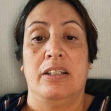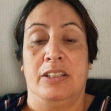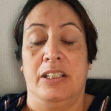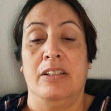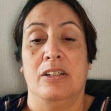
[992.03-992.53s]

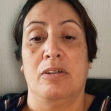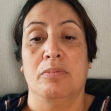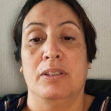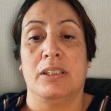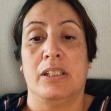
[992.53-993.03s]
you can
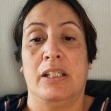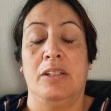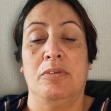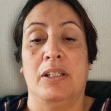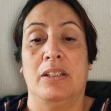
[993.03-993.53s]
accomplish it
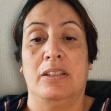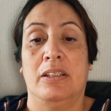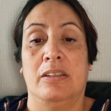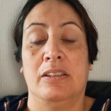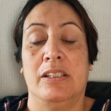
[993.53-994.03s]
anyway.
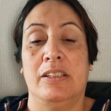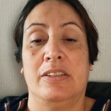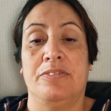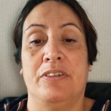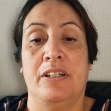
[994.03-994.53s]
And I
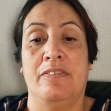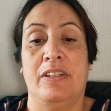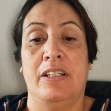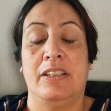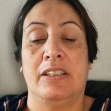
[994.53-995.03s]
testify of
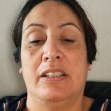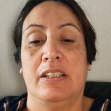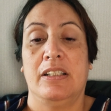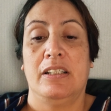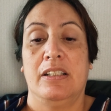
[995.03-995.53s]

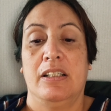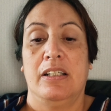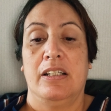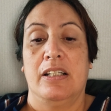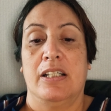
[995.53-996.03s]

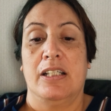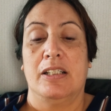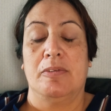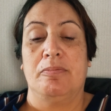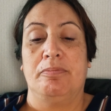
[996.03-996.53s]

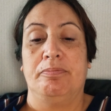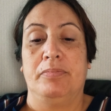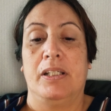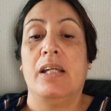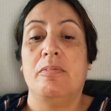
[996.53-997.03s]
that.
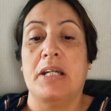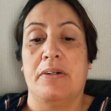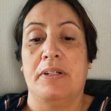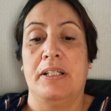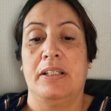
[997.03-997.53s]
Keep
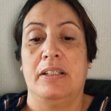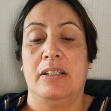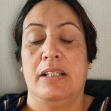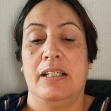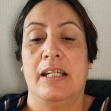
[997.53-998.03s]
going.
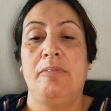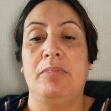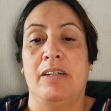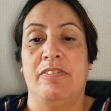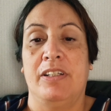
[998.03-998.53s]
Keep
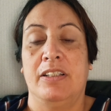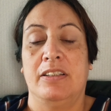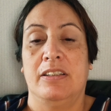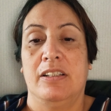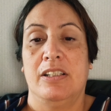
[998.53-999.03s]

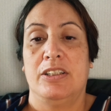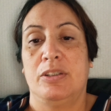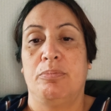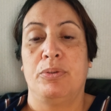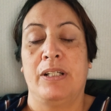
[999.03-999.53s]
loving.
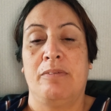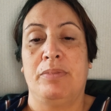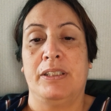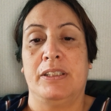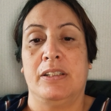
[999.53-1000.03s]
Support our
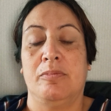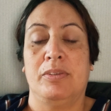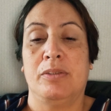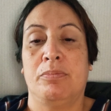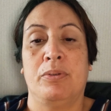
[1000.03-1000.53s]
bishop.
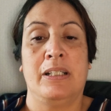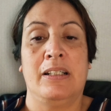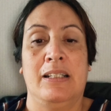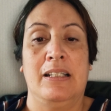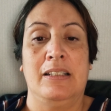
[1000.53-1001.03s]
Support
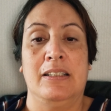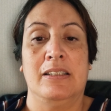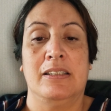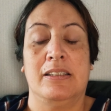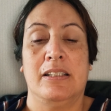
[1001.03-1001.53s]
our
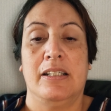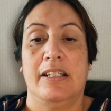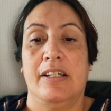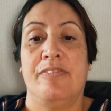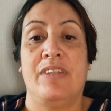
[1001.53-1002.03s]
leaders.
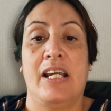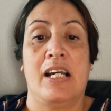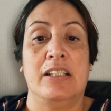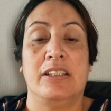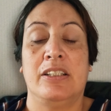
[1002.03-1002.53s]
If they
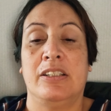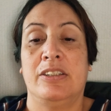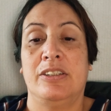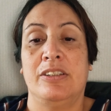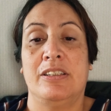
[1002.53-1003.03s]
ask you to
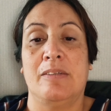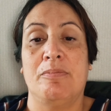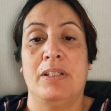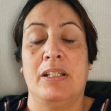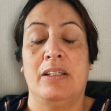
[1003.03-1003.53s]
do
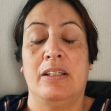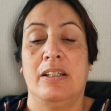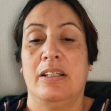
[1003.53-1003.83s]
something,